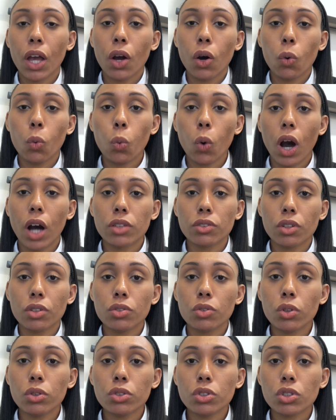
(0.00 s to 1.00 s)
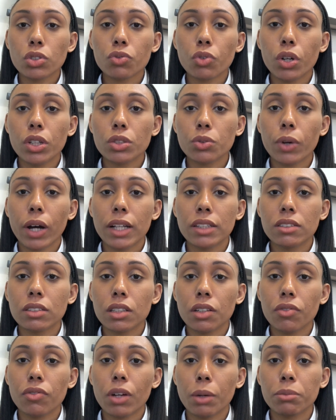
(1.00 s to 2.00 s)
1. Non-steroidal
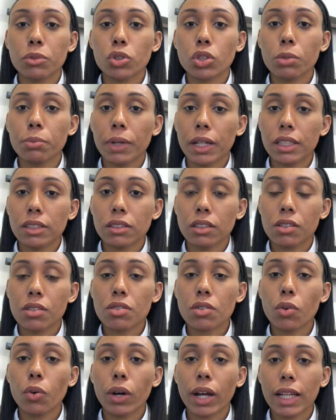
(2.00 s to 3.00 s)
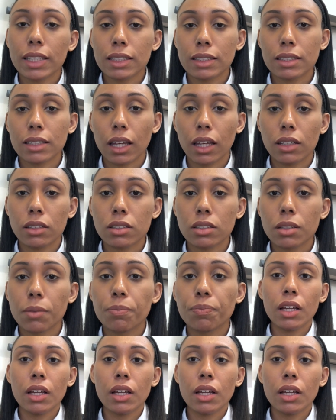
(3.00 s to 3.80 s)
anti-inflammatory medicines, or NSAIDs.